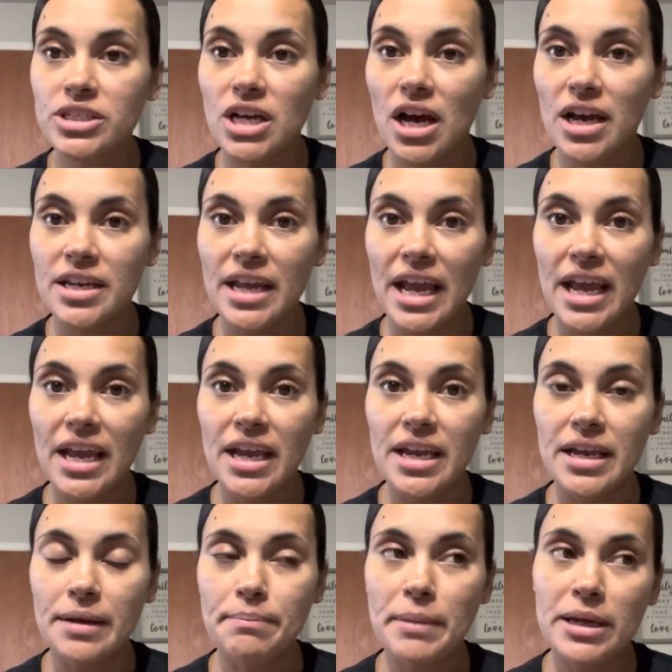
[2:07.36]
on
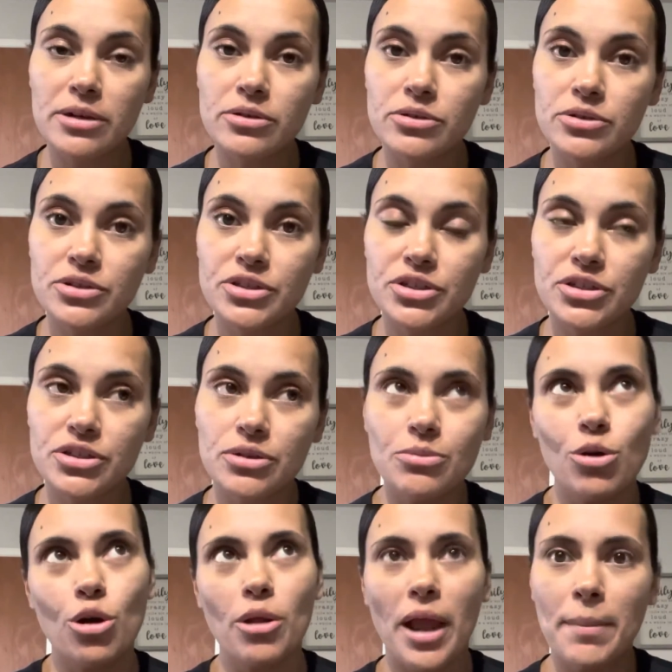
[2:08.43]
a
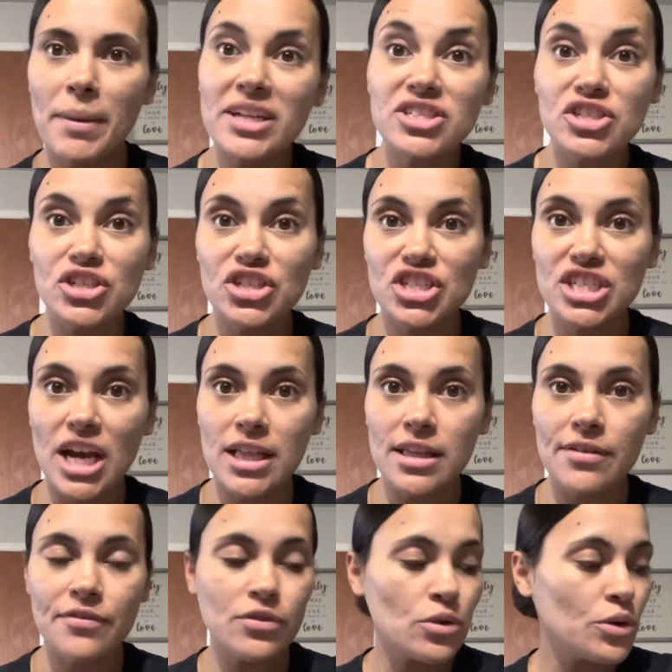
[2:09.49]
med-surg Tele
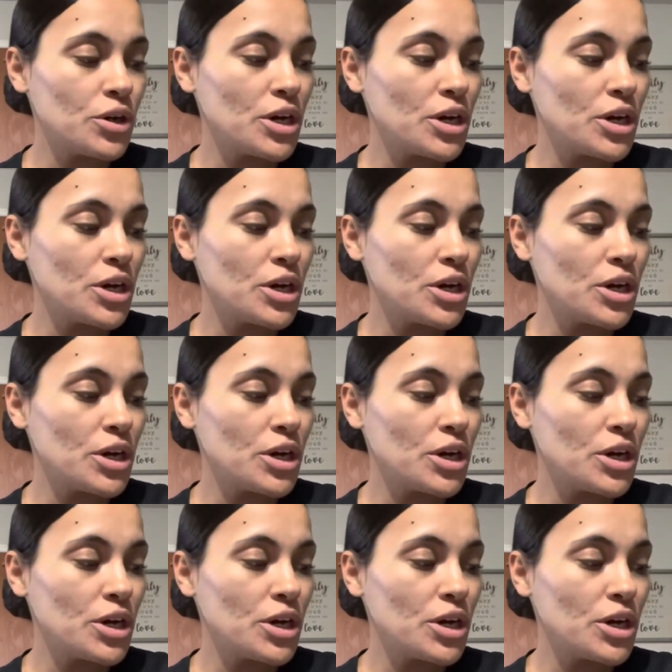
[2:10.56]
floor,